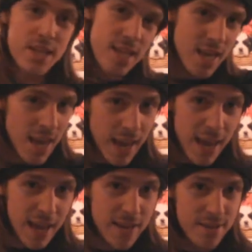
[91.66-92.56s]
that they
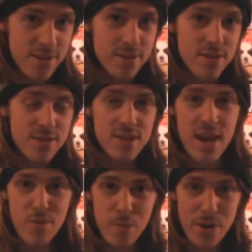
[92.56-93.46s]
can to
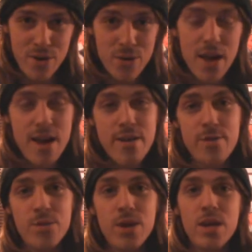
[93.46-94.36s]
have a better
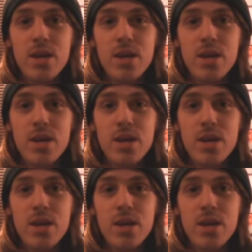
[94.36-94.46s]
life,